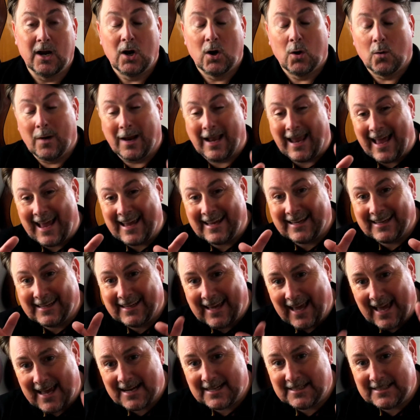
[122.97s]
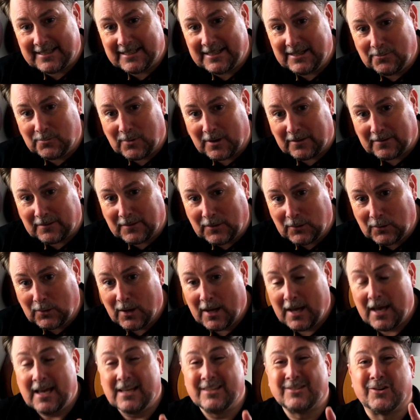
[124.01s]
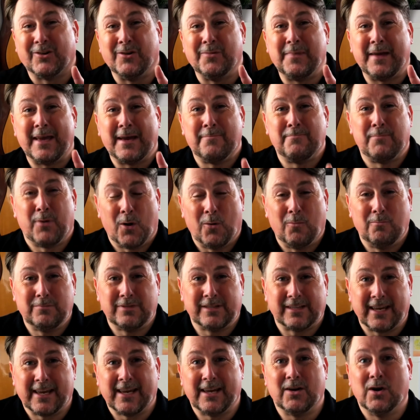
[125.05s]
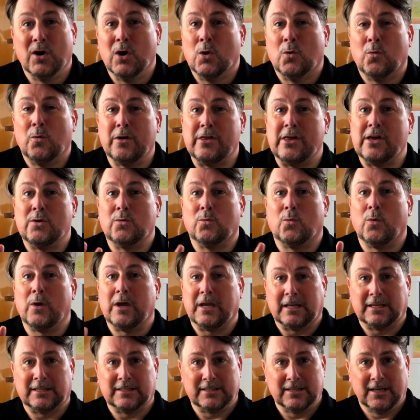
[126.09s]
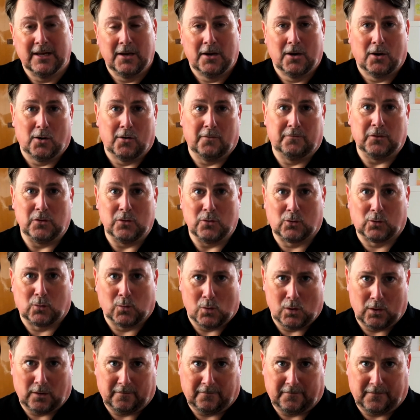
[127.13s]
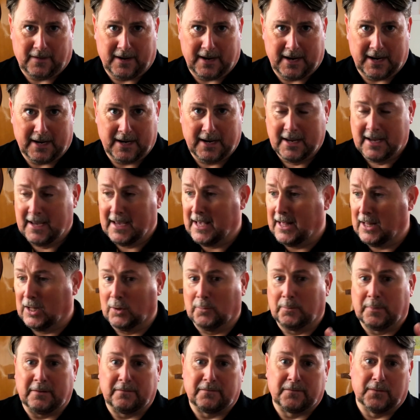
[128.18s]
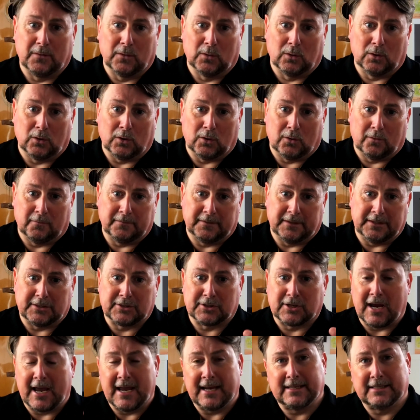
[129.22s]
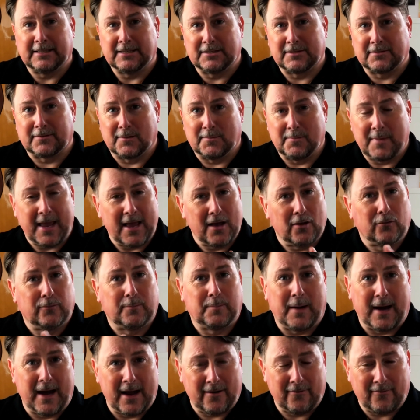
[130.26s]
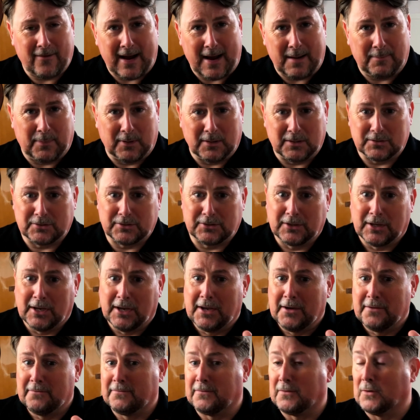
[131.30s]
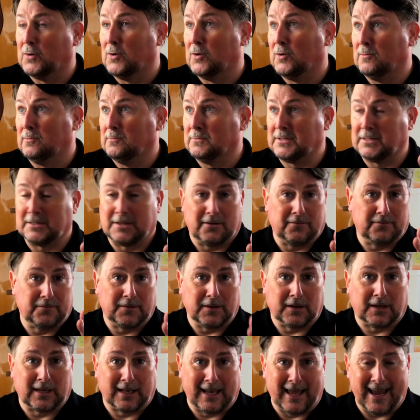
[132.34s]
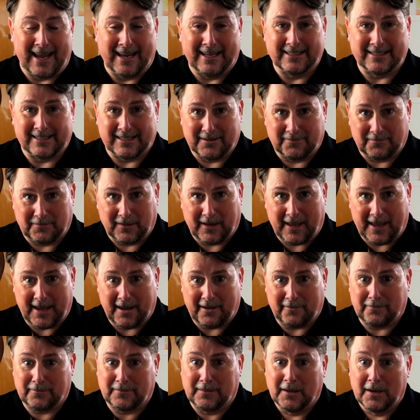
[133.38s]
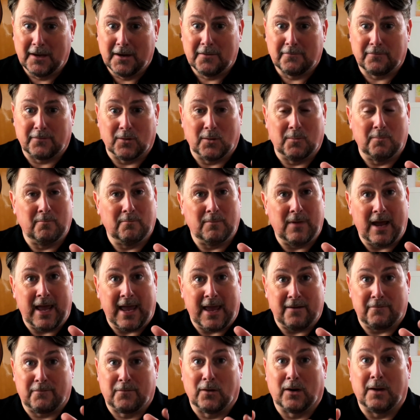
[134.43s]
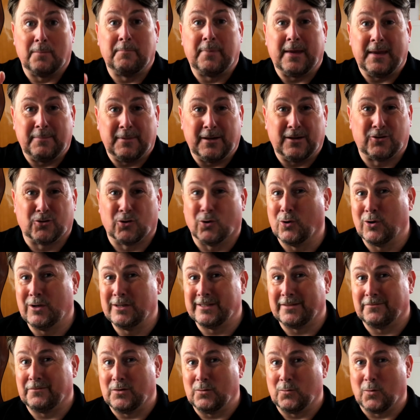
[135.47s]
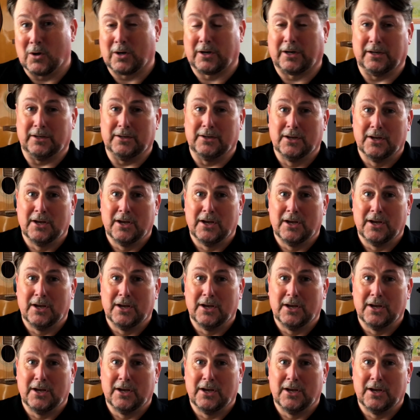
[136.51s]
Well, I can guarantee with you it's going to be a bomb site within weeks of you qualifying. It'll be full of detritus from health bar wrappers, from stuff that clients have left, from full of baby toys if you work in